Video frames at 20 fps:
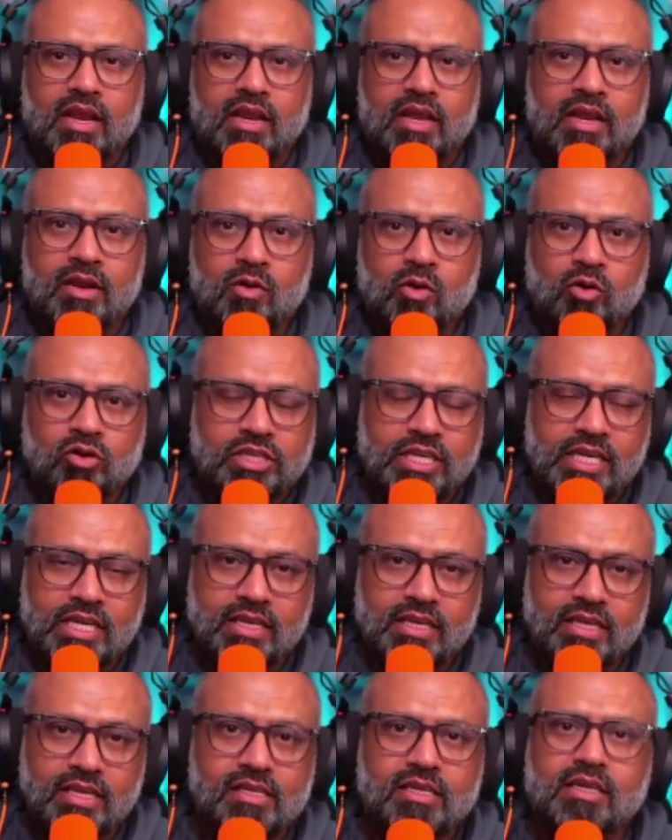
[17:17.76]
And in
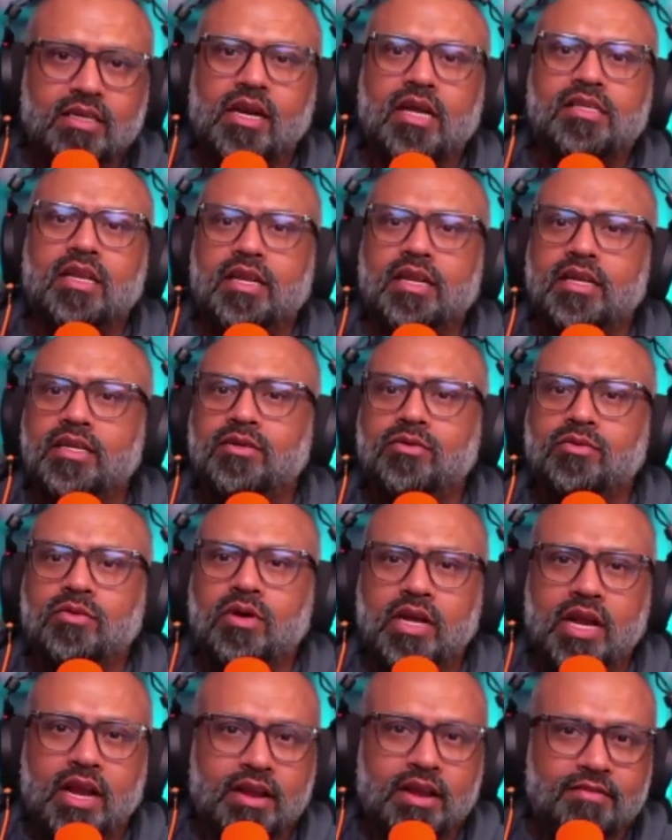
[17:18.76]
coaching, this translates
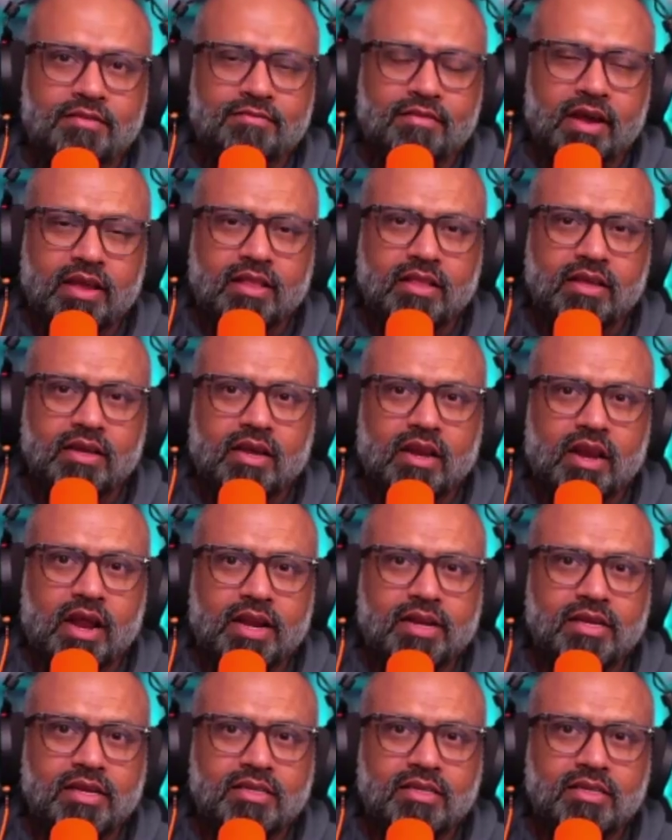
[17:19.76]
to identifying the
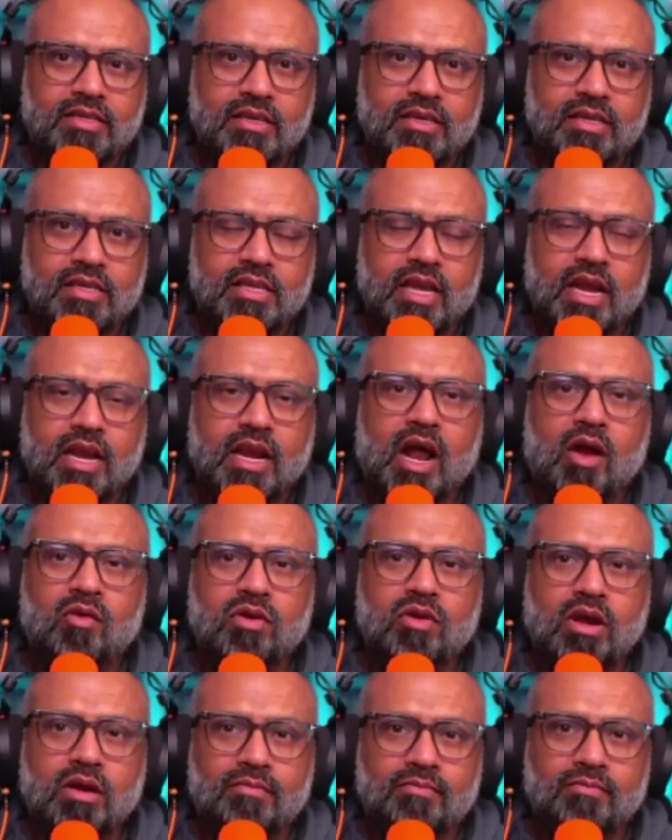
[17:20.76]
client's desired
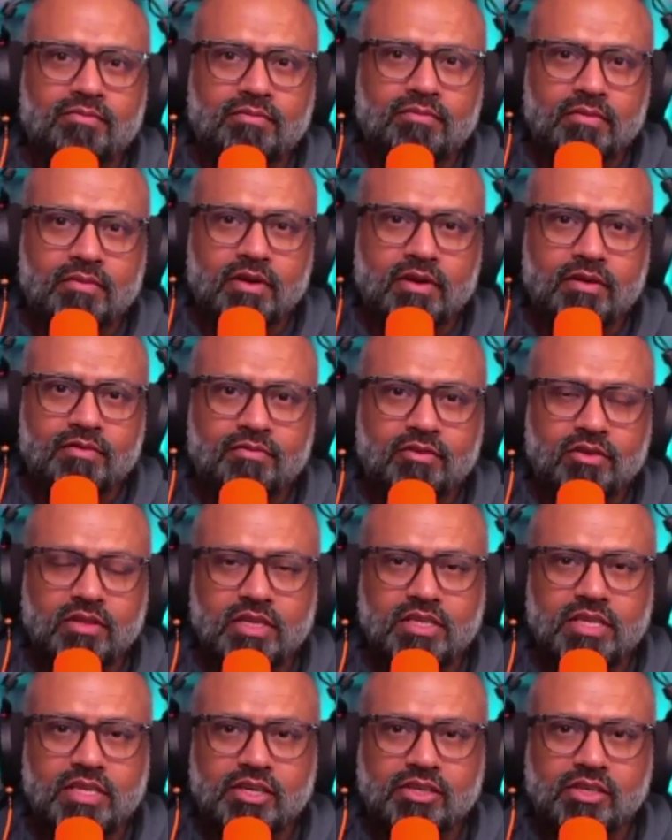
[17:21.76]
outcome for
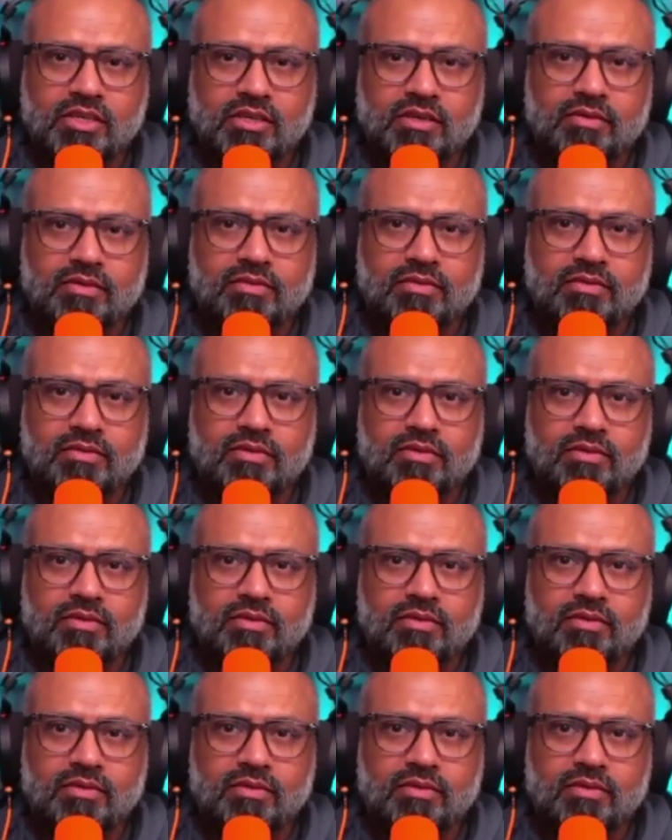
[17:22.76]
the session.